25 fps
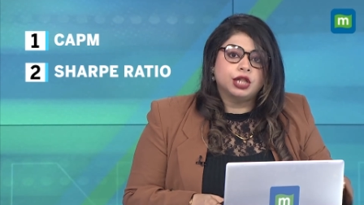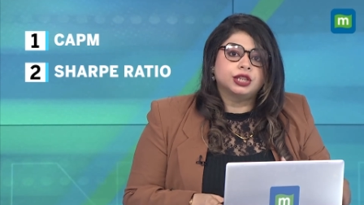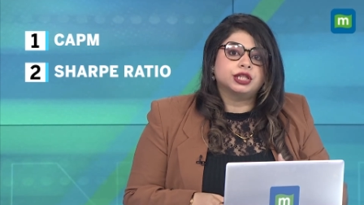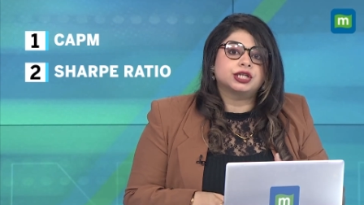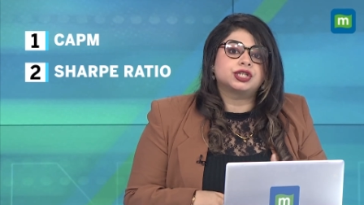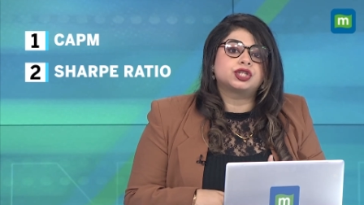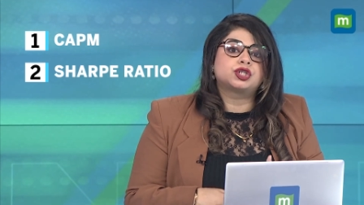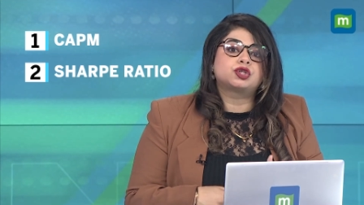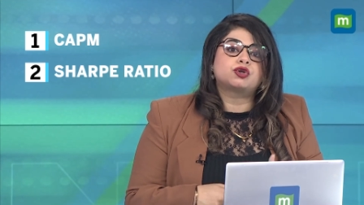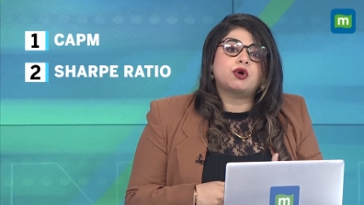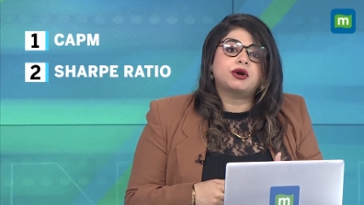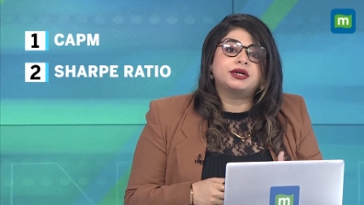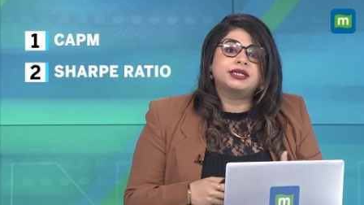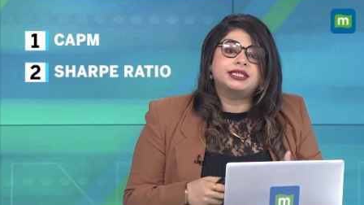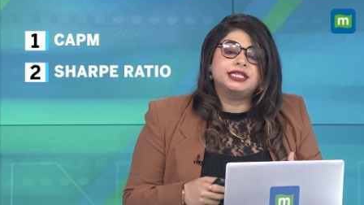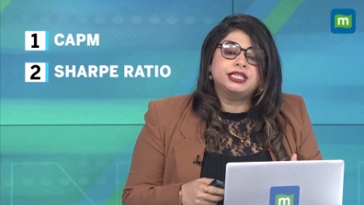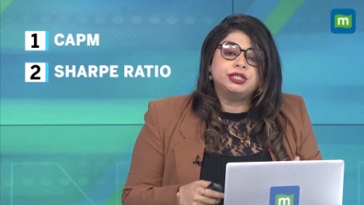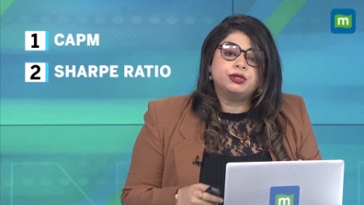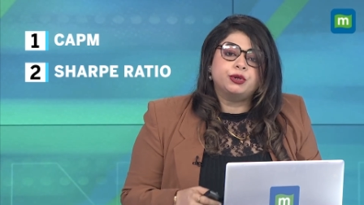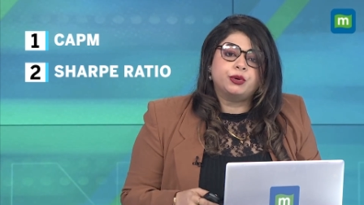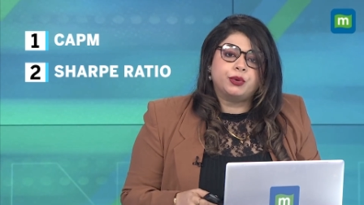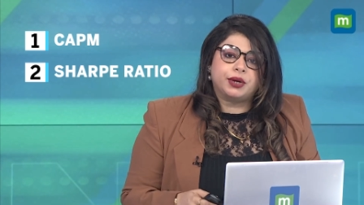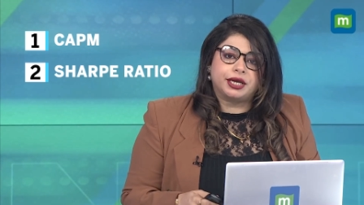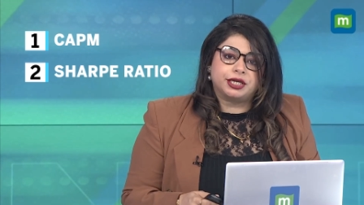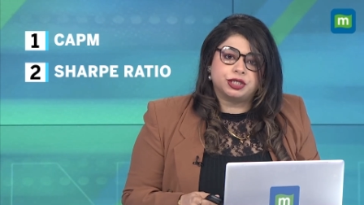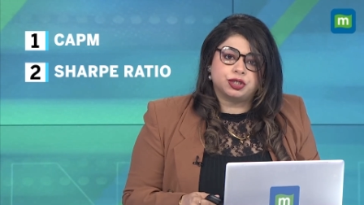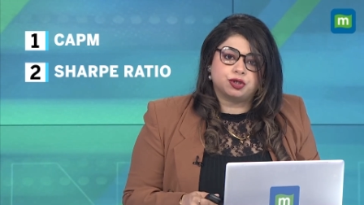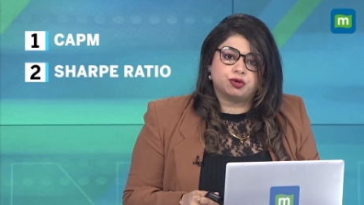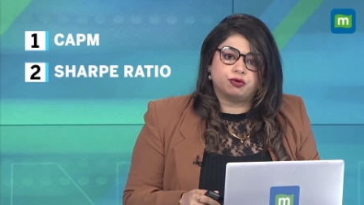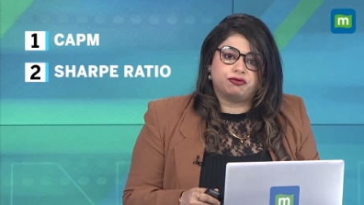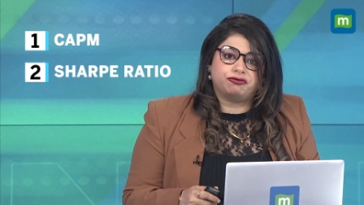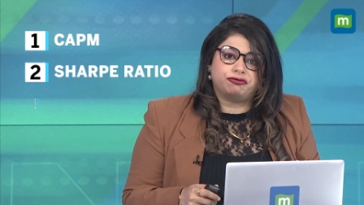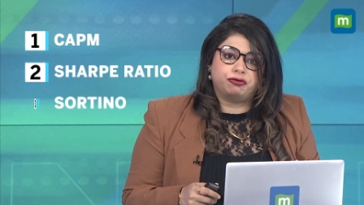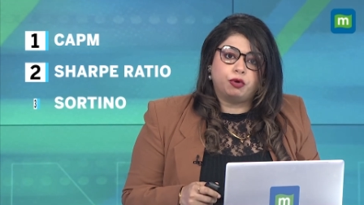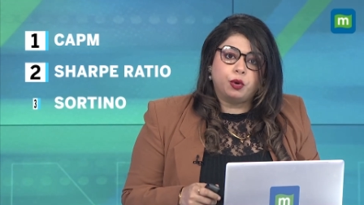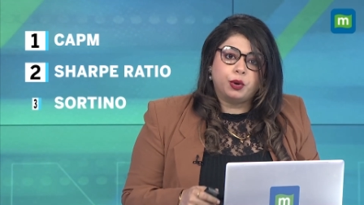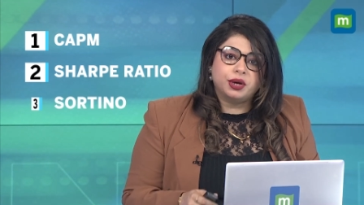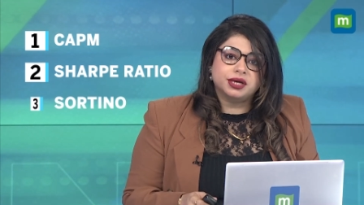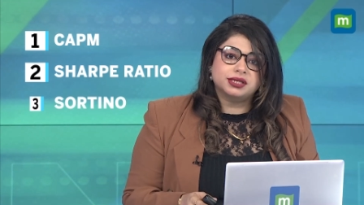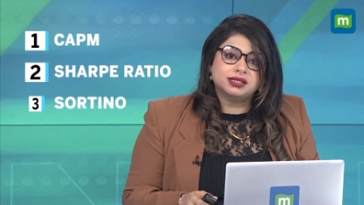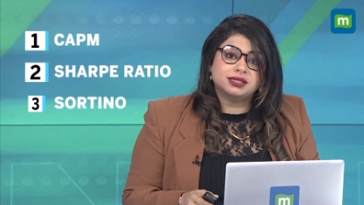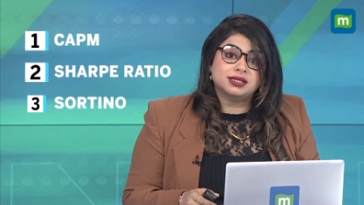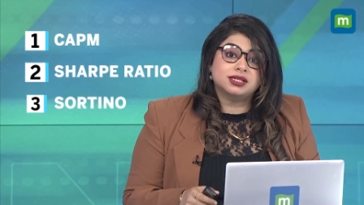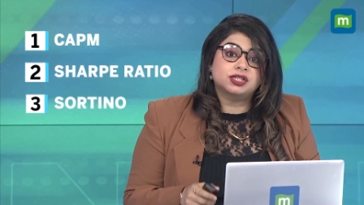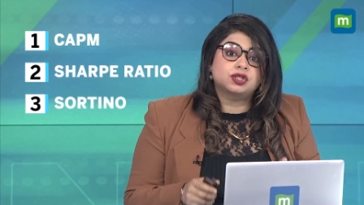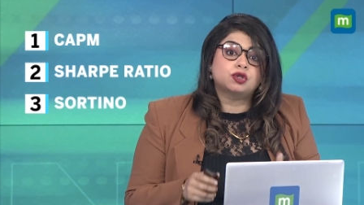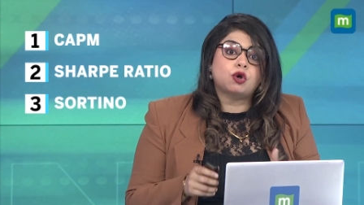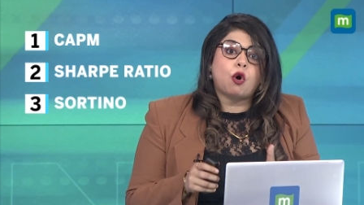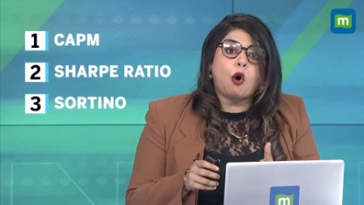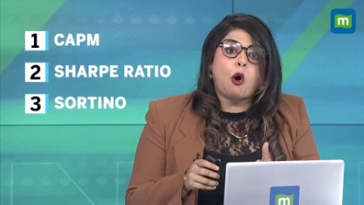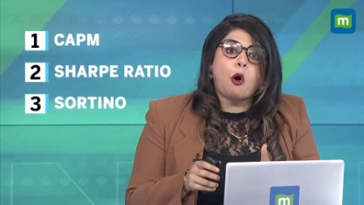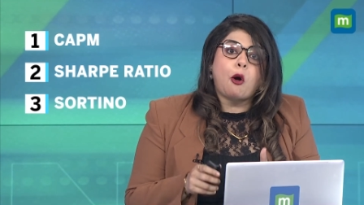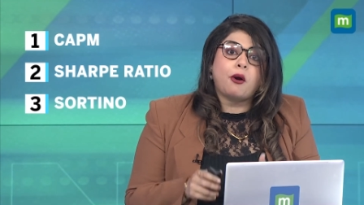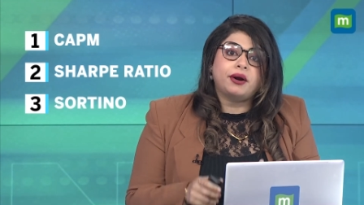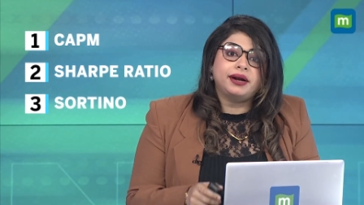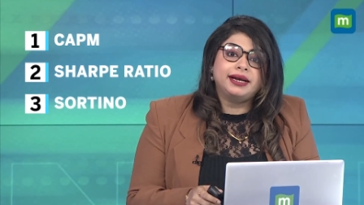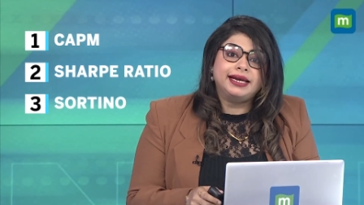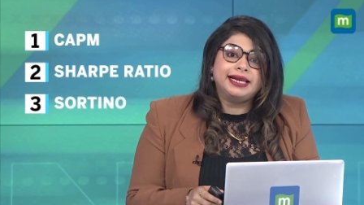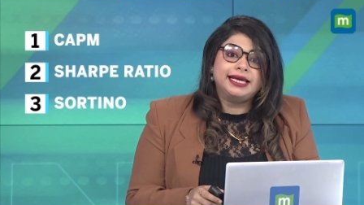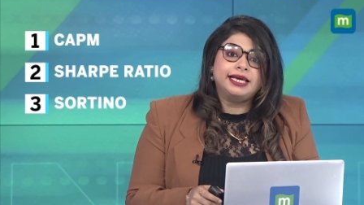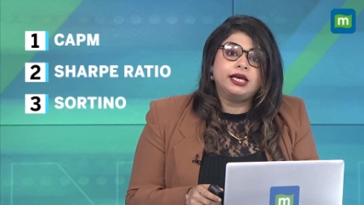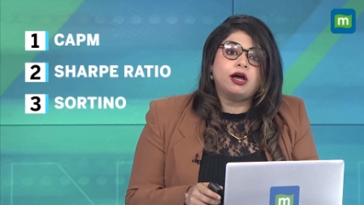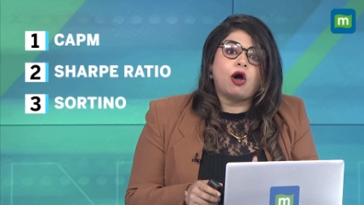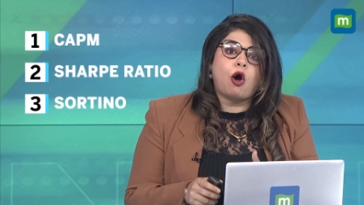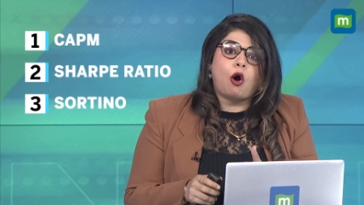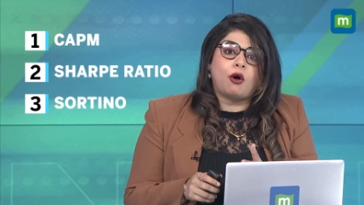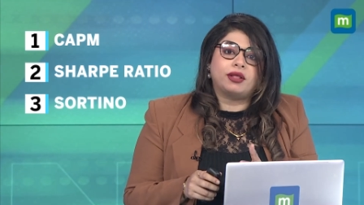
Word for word: The Sortino ratio focuses only